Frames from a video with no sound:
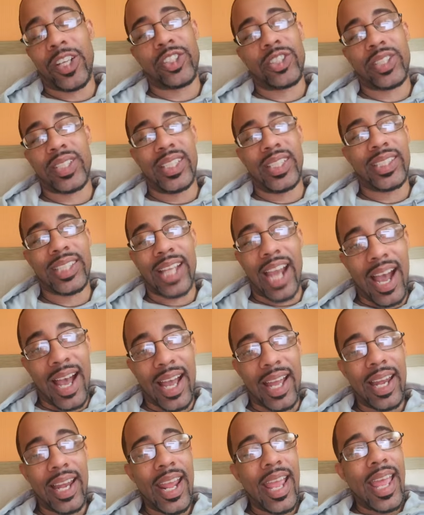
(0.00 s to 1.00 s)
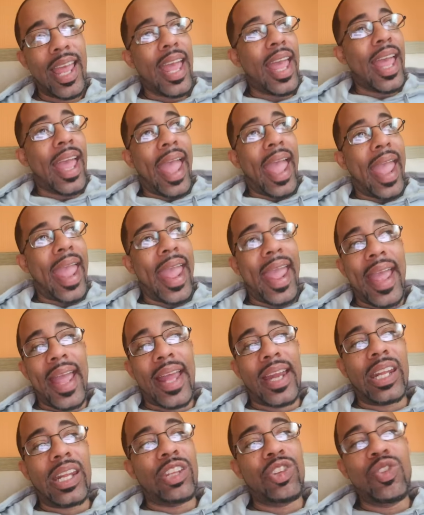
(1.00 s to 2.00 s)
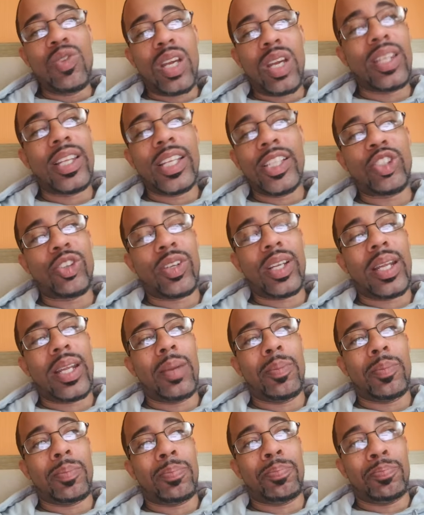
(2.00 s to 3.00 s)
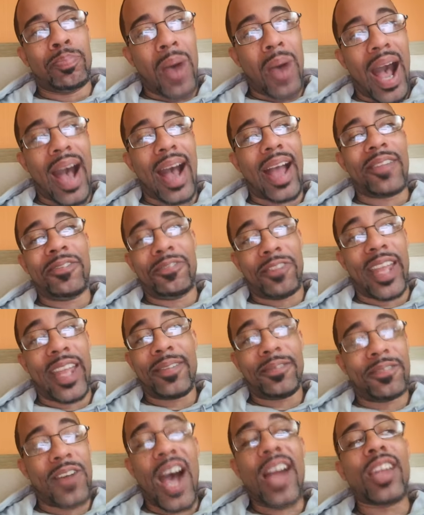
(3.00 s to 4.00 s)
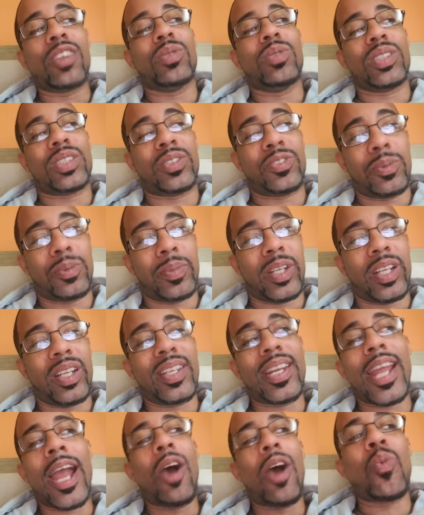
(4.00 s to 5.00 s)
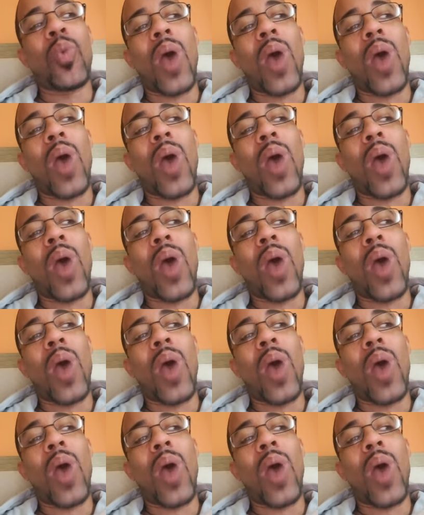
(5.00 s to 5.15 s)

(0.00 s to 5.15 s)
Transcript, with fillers: Fredrick D. Scott. And you could literally buy fake followers from me. Now,